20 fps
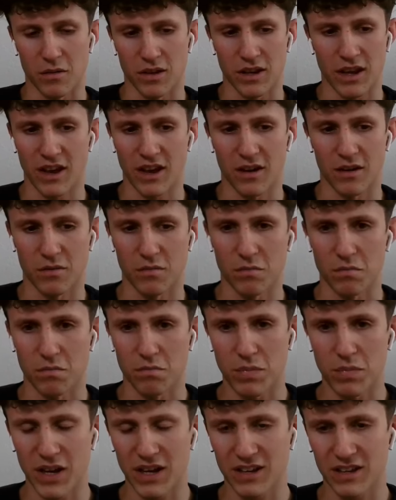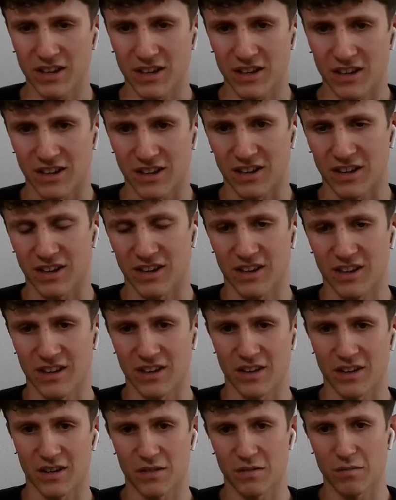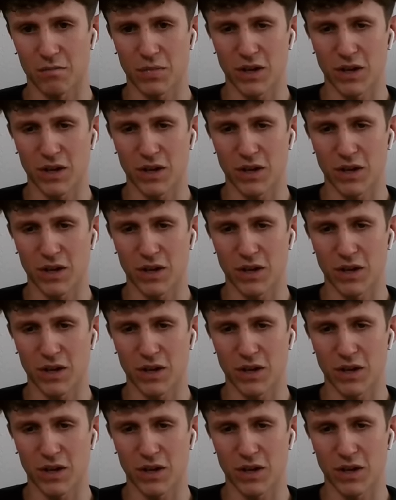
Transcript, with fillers: yeah big uh,